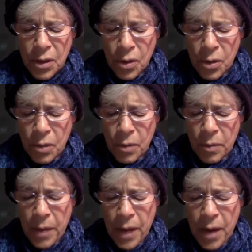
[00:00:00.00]
whom the
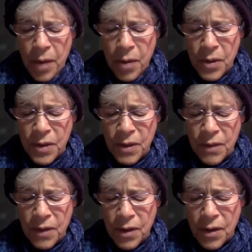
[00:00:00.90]
powers of
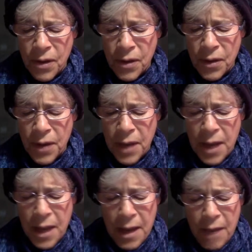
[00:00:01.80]
the earth
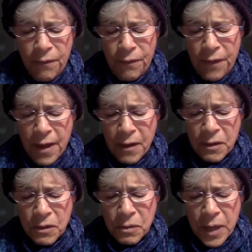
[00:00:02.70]
have failed
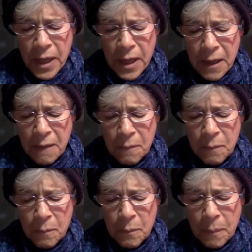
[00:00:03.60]
to weaken,
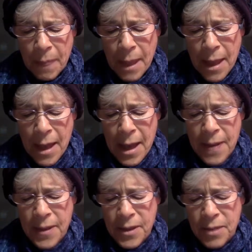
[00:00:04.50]

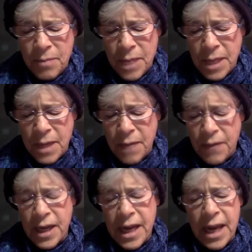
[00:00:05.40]
and the dominion of the
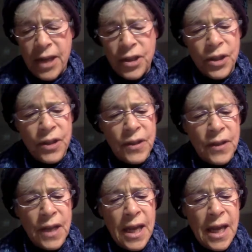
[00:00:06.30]
nations
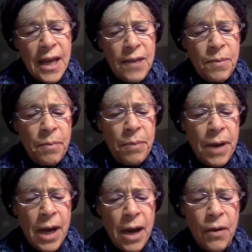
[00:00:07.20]
has been
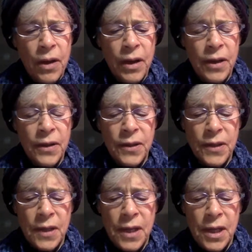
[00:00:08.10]

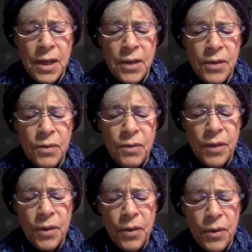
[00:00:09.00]
powerless to
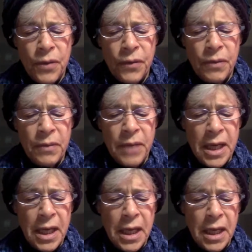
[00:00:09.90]
withhold from thee,